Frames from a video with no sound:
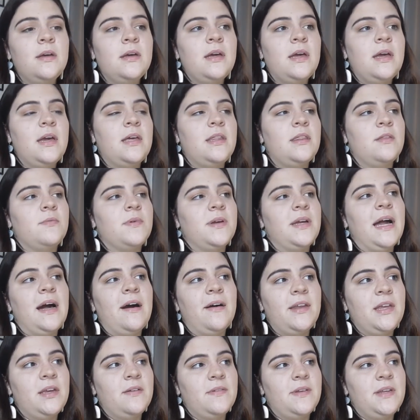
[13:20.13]
And the
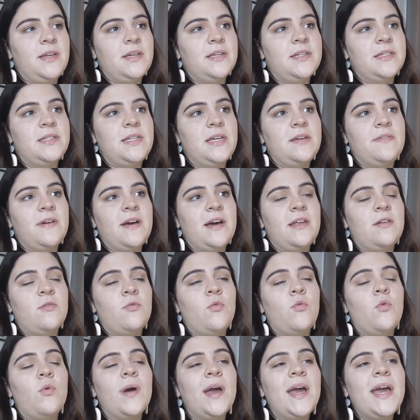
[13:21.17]
reality of it is they've had
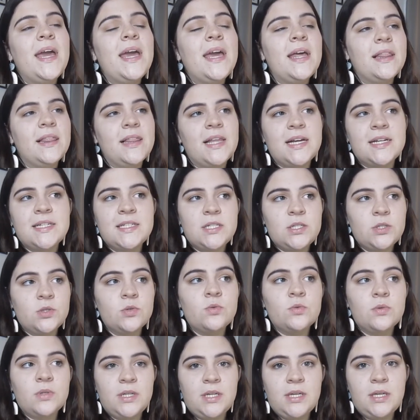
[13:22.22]
way less
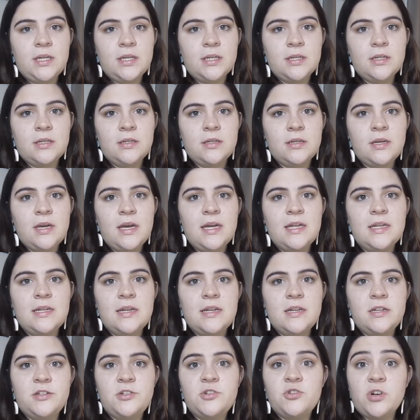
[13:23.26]
schooling and
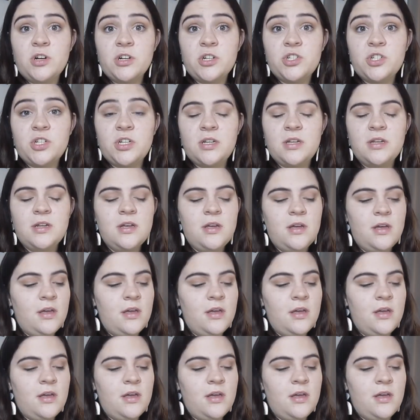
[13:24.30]
instruction